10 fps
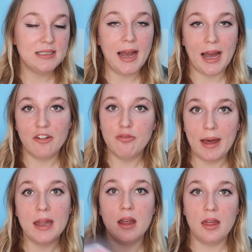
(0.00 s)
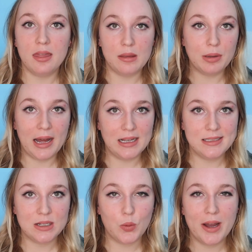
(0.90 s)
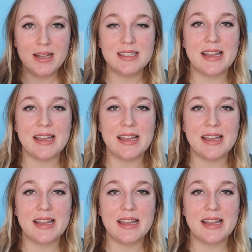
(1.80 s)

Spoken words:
have been the plastic ones,